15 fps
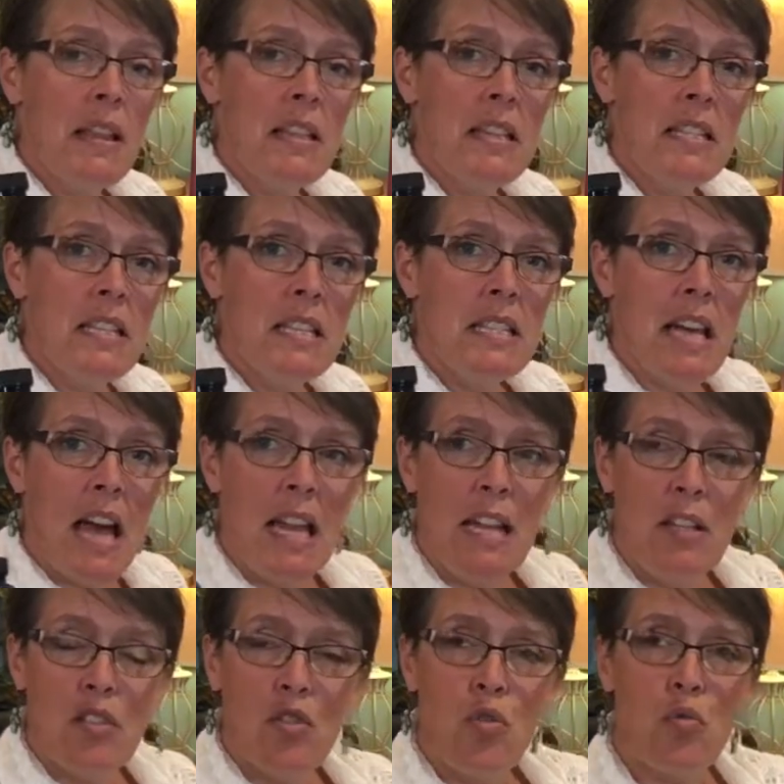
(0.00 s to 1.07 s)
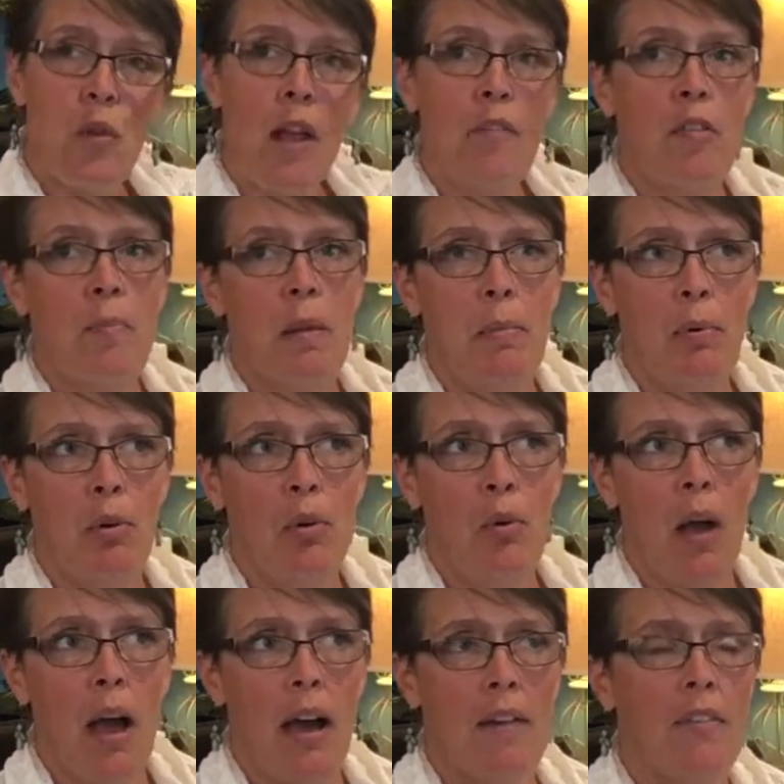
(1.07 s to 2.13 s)
this is that it's great for people who
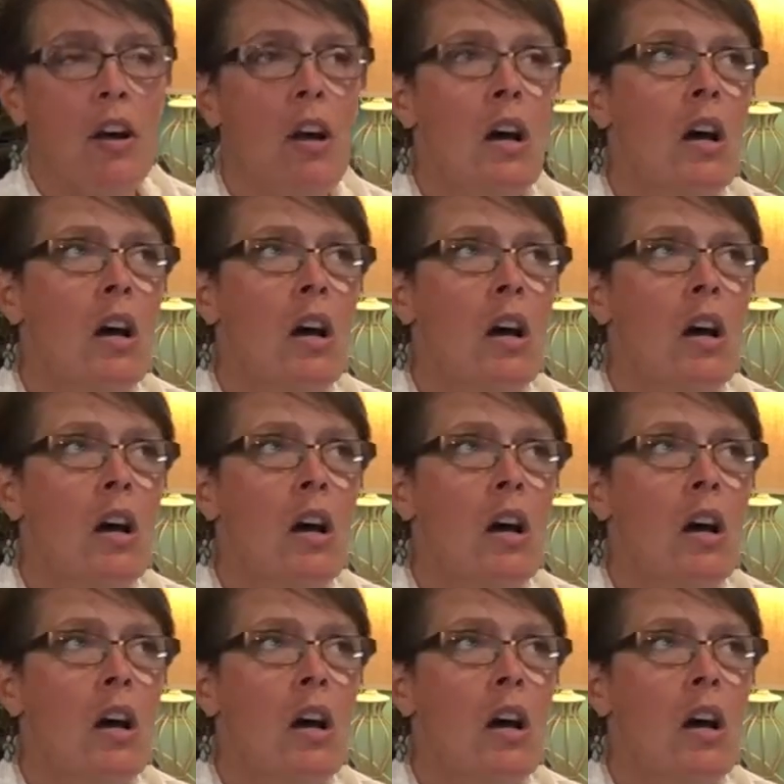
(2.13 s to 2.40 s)
have,